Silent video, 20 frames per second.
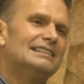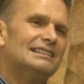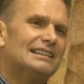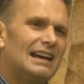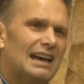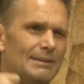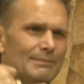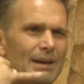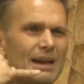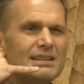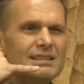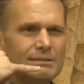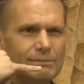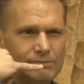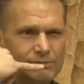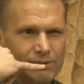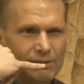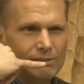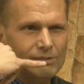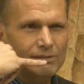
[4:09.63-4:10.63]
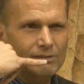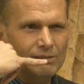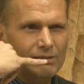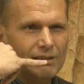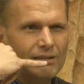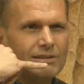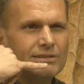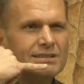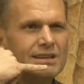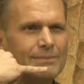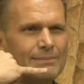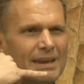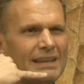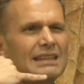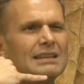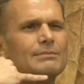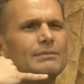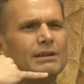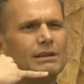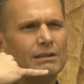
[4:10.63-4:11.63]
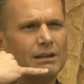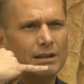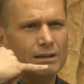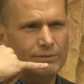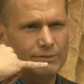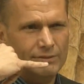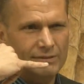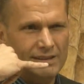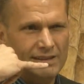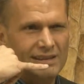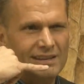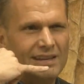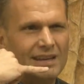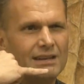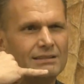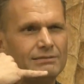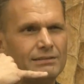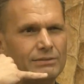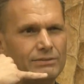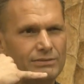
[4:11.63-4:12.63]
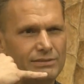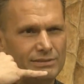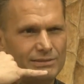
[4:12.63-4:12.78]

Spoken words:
I made some phone calls. I made them an offer they can't refuse.